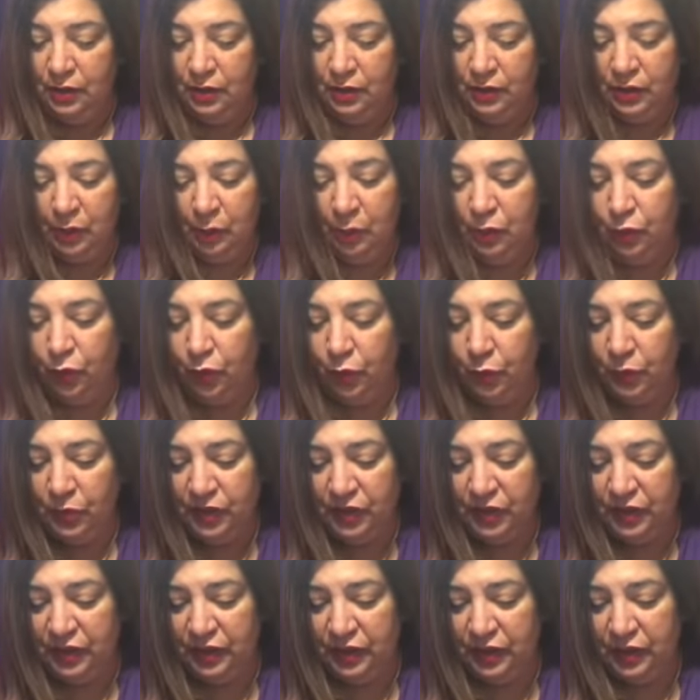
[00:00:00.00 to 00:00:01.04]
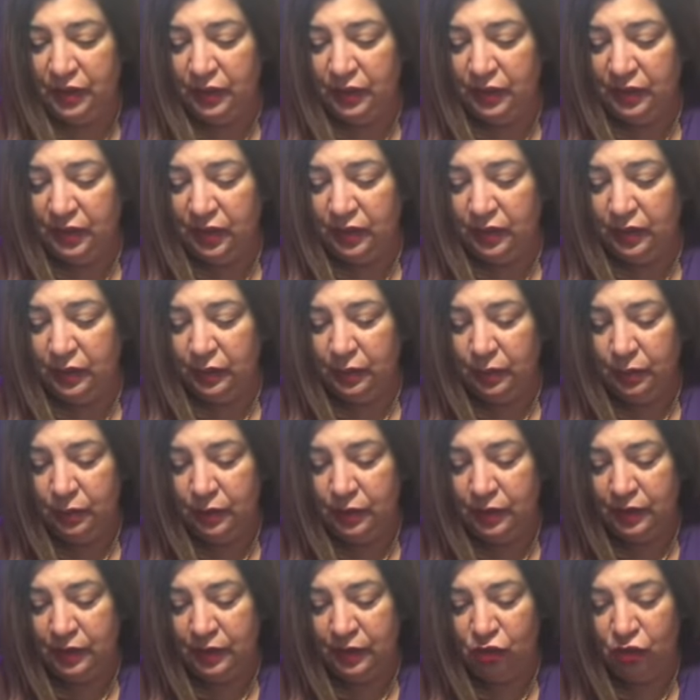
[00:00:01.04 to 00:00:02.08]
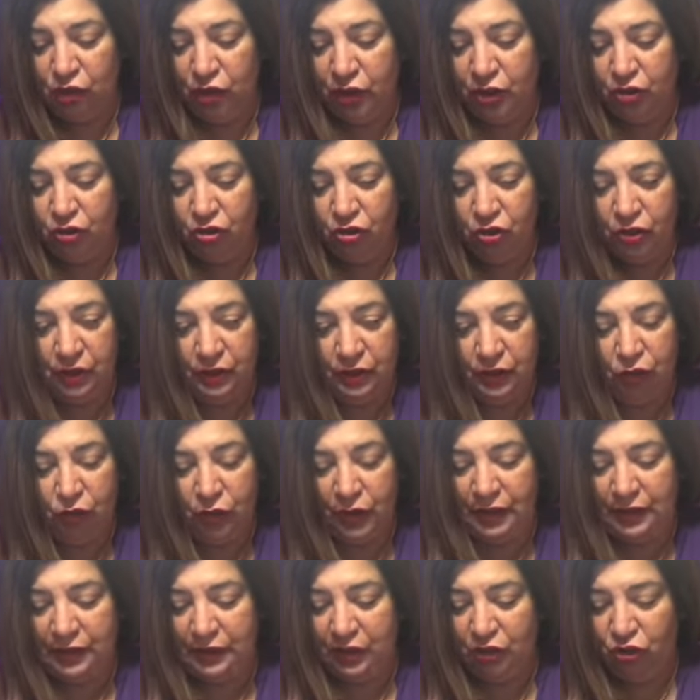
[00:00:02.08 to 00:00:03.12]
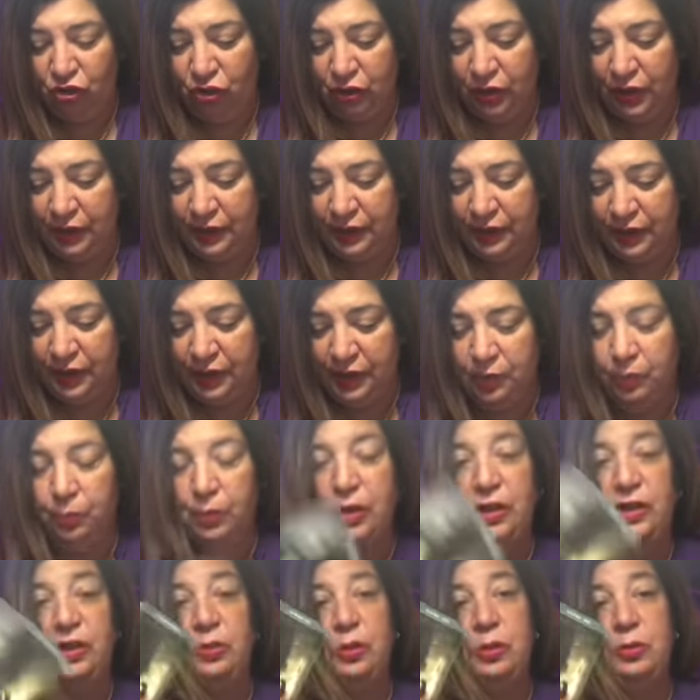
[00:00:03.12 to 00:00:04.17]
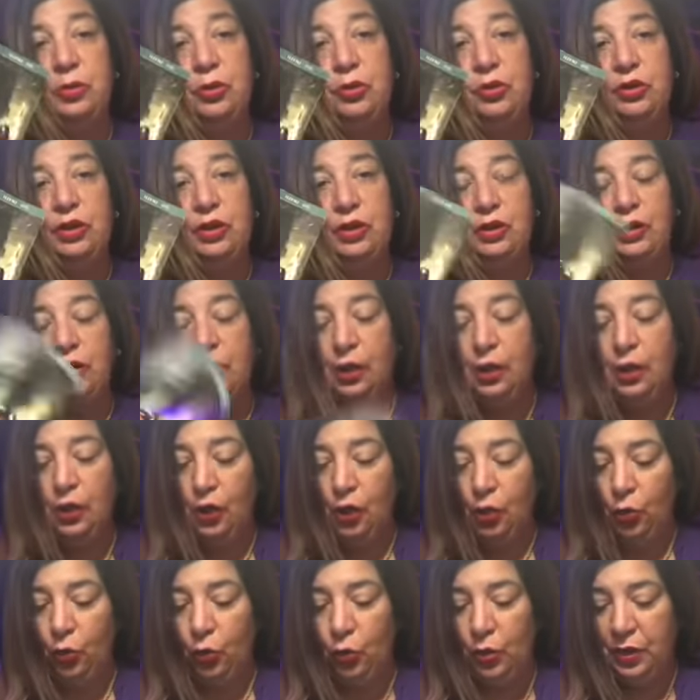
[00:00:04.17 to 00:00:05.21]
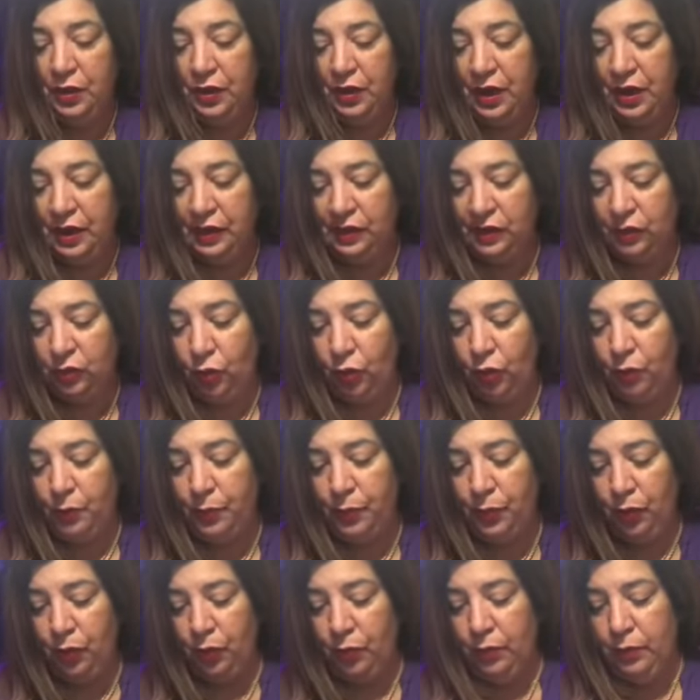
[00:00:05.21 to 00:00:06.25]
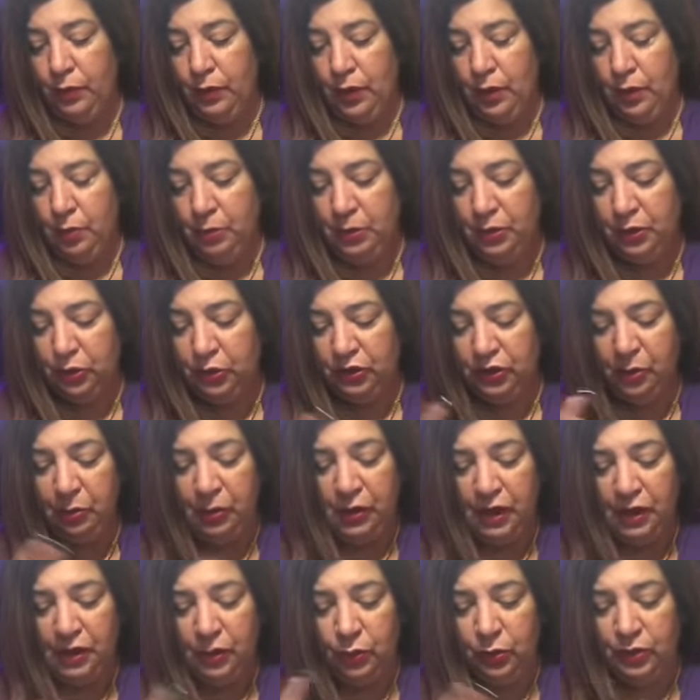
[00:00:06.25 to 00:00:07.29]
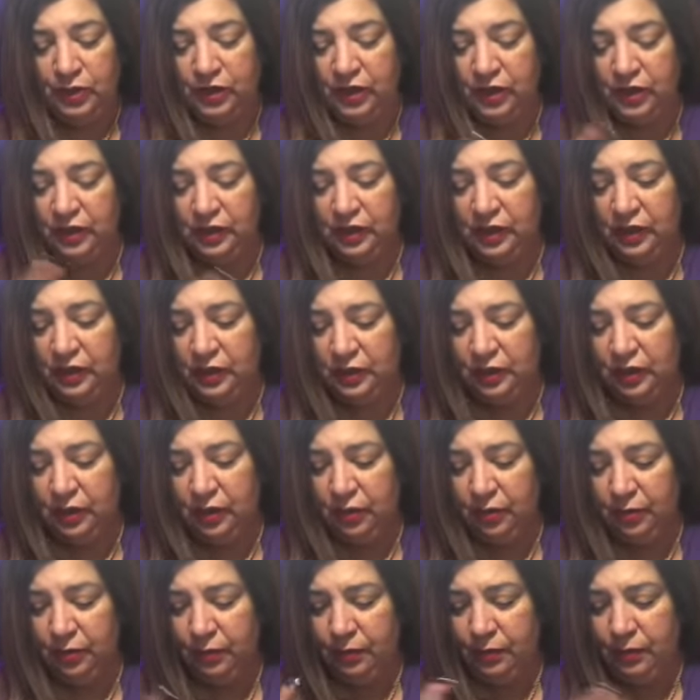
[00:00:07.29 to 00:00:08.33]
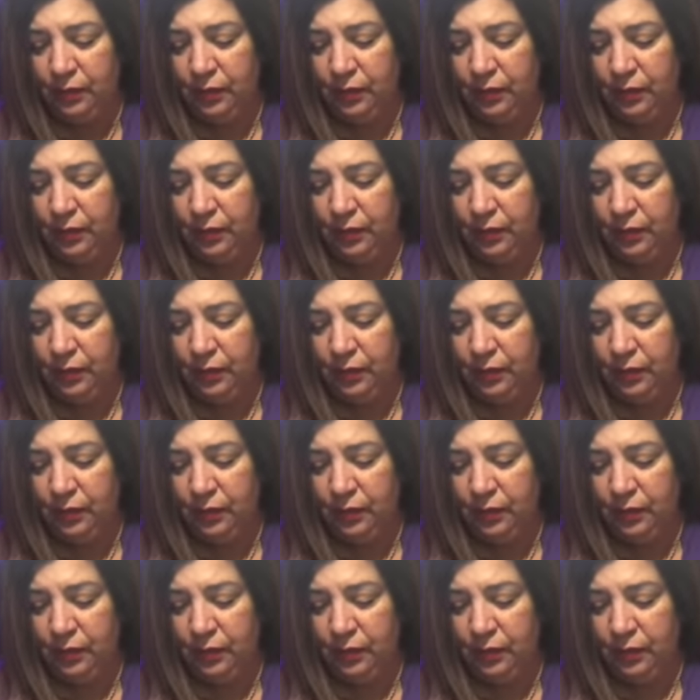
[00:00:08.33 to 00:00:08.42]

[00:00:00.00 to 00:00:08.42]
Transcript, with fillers: Some of you are resisting this this change, this transition that's taking place. Maybe you're dealing with a Scorpio, but there's some kind of resistance here.